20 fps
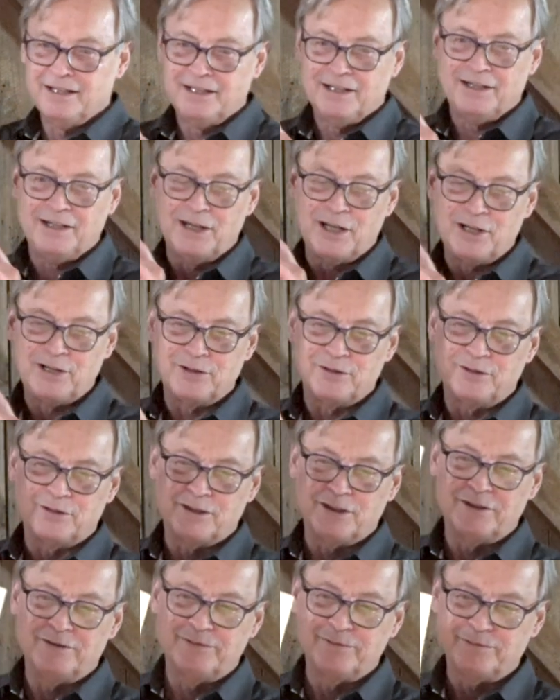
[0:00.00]

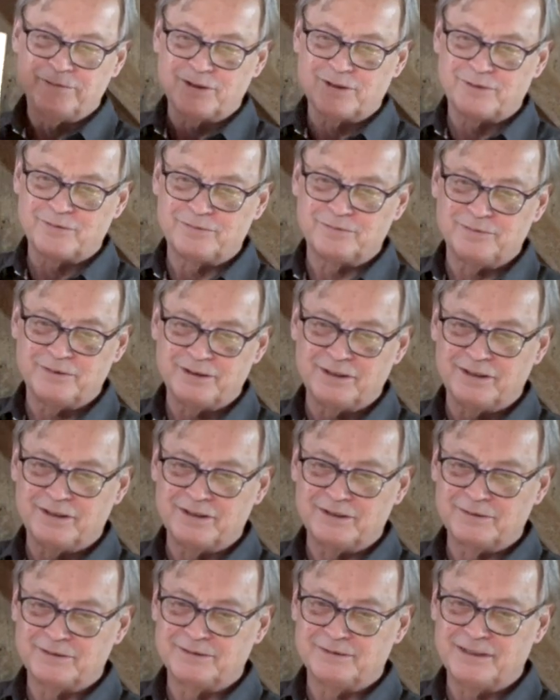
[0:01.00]
Handegord was one of
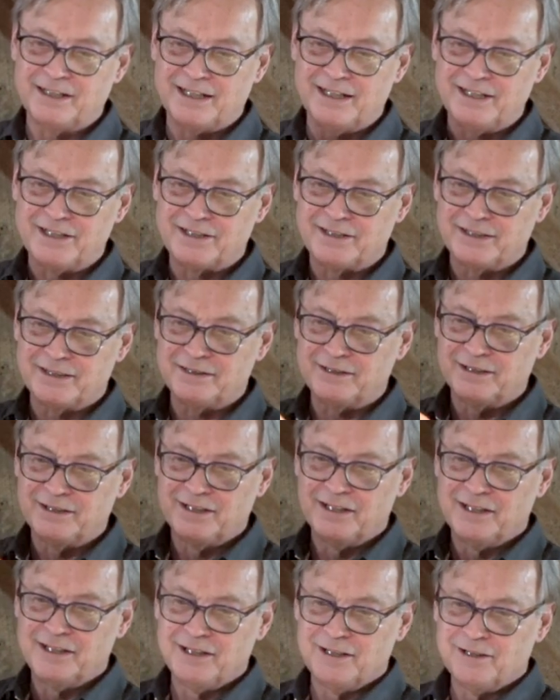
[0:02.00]
the guys that
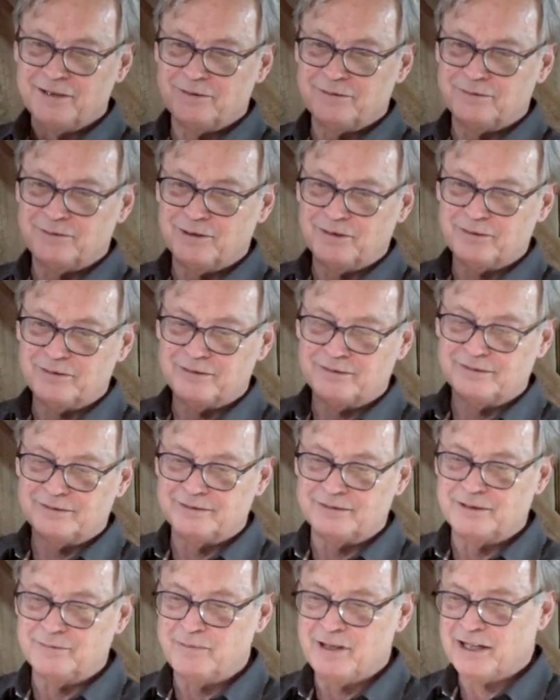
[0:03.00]
wrote
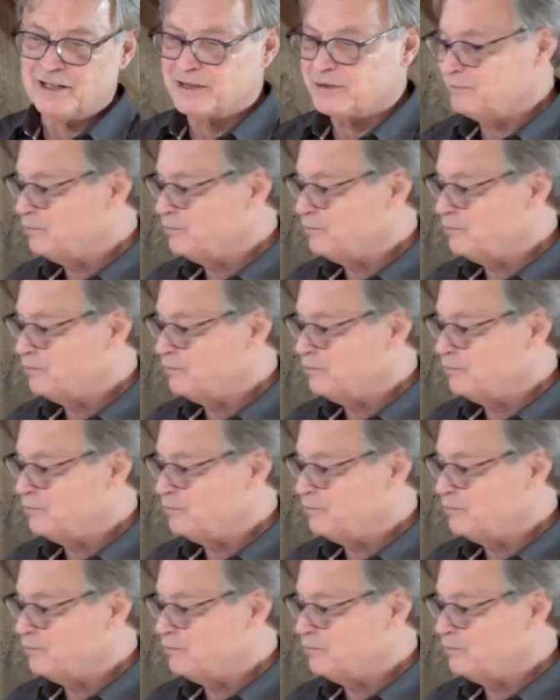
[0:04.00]
the best